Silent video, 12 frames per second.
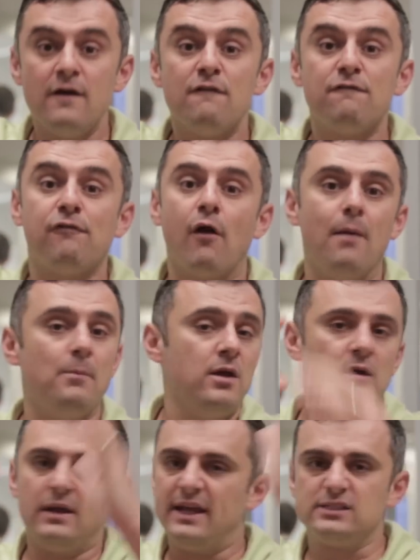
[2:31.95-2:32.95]
from
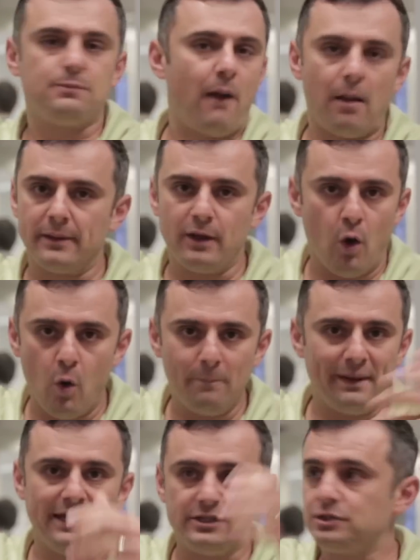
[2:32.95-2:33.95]
his probably
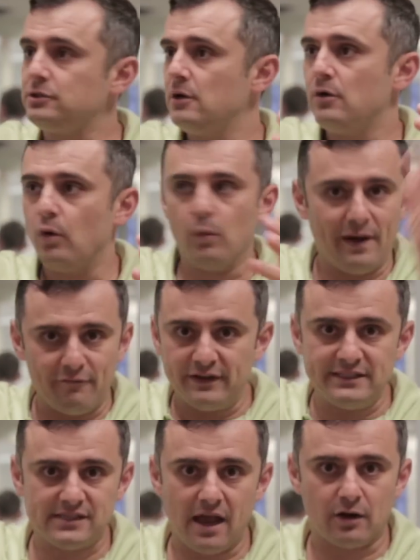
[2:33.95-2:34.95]
homepage or whatever
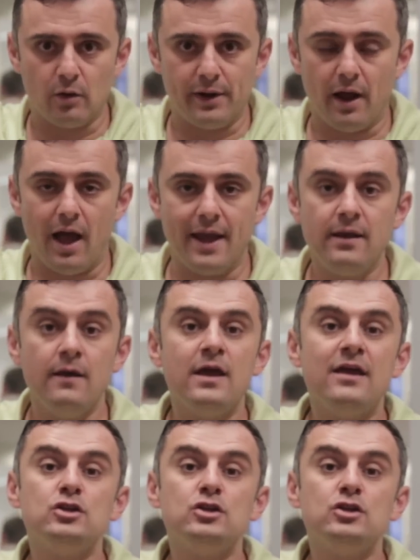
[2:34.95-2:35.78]
he's got going on